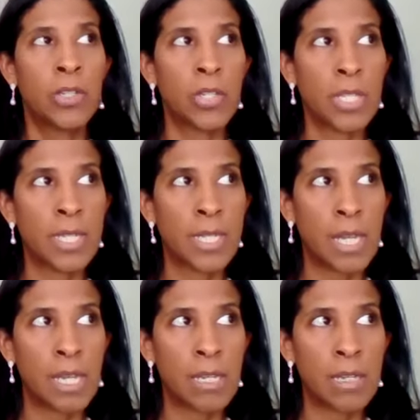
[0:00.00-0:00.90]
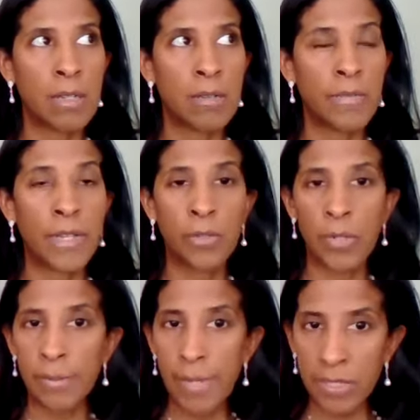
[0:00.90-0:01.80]
She is a
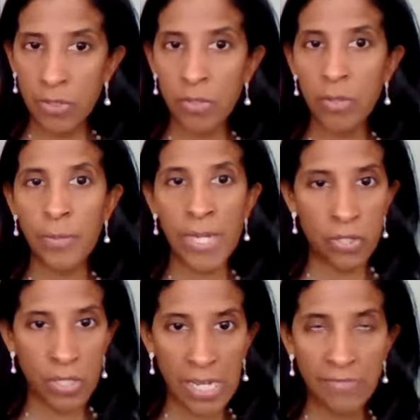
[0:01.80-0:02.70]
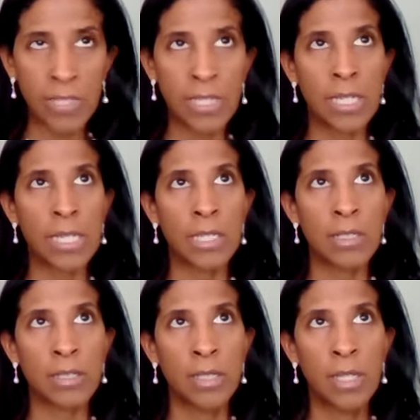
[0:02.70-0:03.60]
fellow MSer, patient
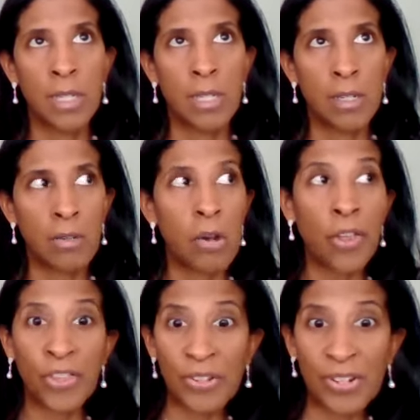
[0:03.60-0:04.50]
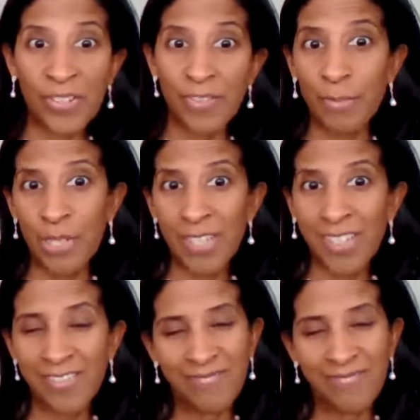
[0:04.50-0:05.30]
advocate, author of a book.